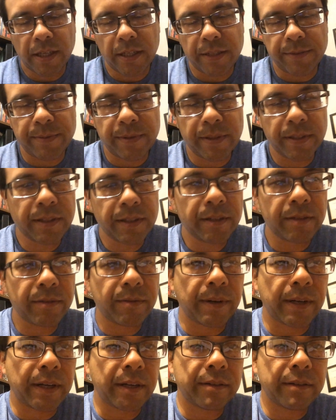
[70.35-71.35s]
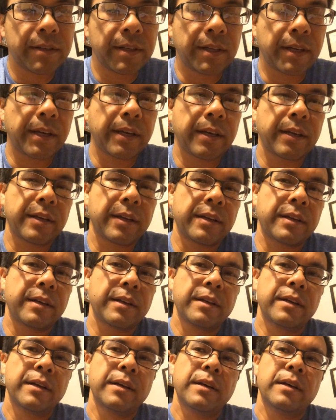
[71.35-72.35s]
has been looking around,
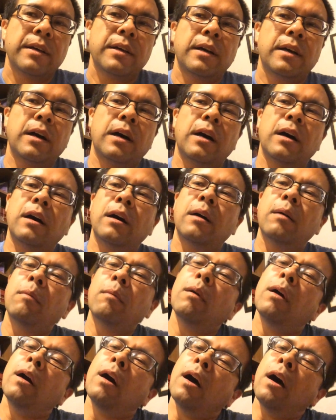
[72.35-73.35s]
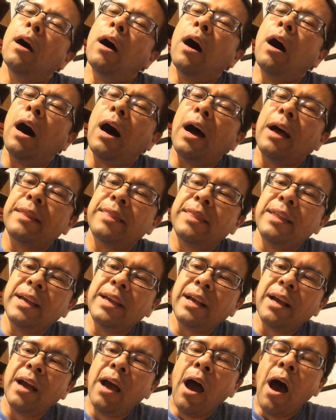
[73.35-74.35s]
and I
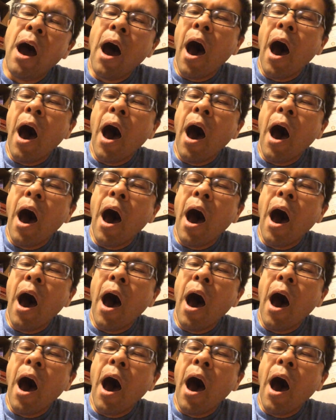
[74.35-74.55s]
think